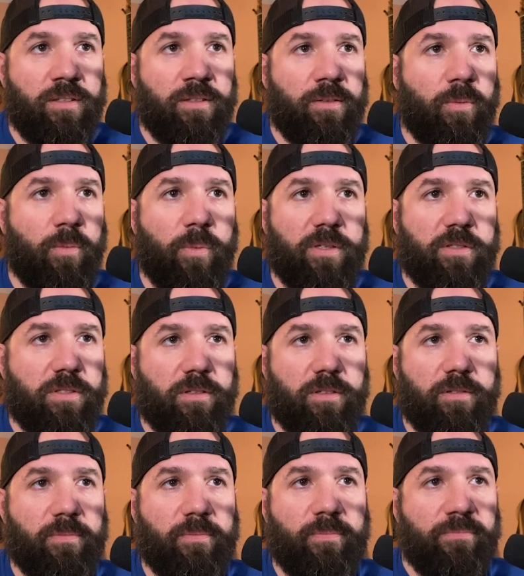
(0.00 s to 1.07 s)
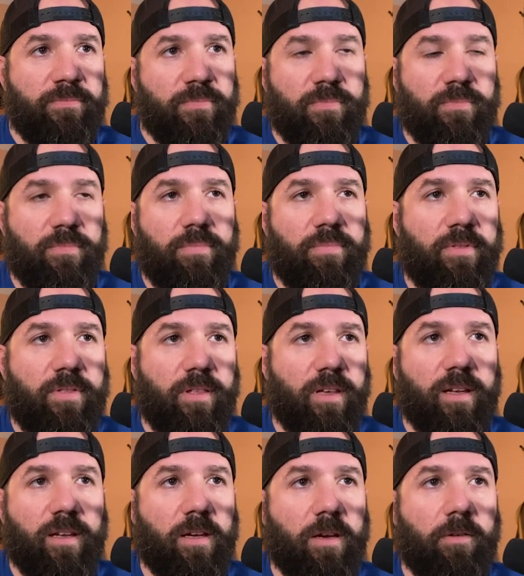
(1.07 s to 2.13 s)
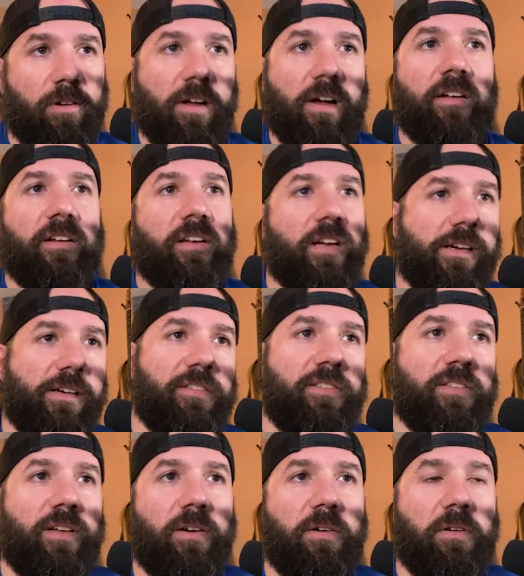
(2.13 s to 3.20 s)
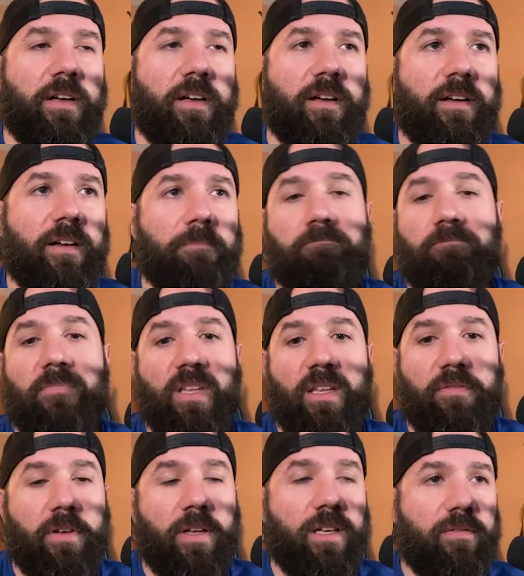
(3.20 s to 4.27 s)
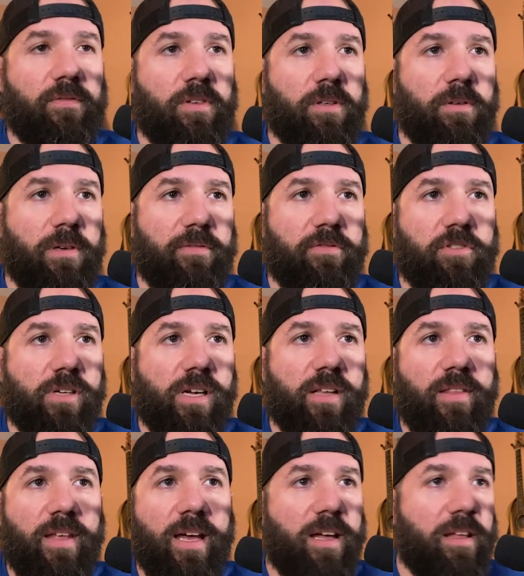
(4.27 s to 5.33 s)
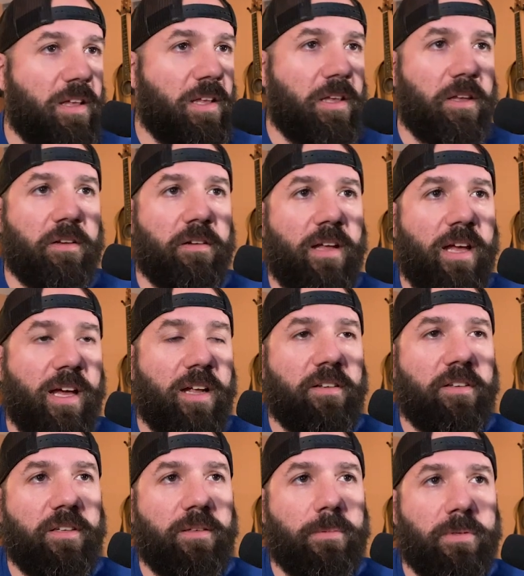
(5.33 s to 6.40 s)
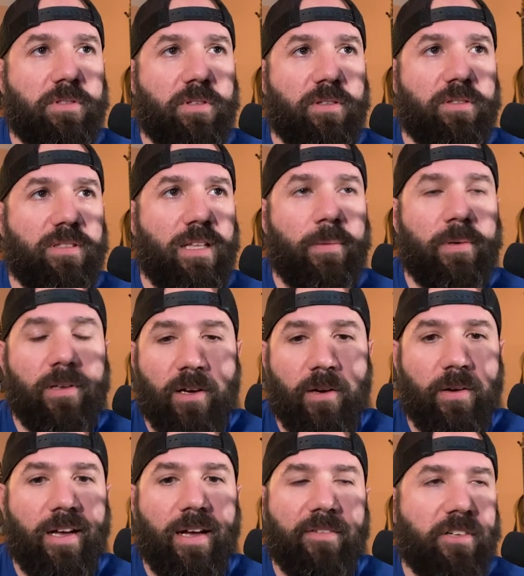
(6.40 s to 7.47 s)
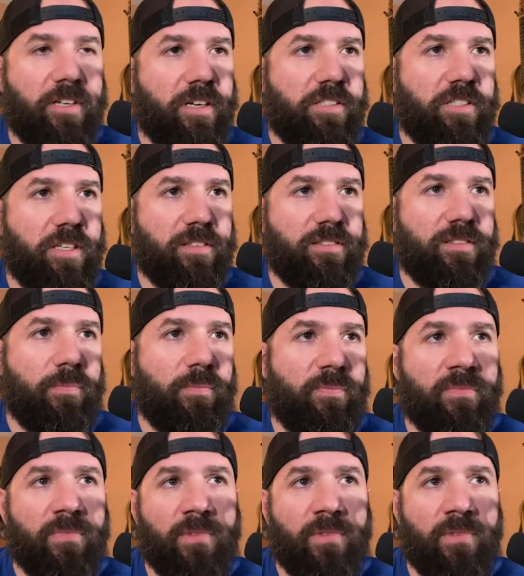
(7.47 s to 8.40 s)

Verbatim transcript: wizard thing going on here. So, uh, if any of you have tried that and had good results, let me know. I haven't had a chance to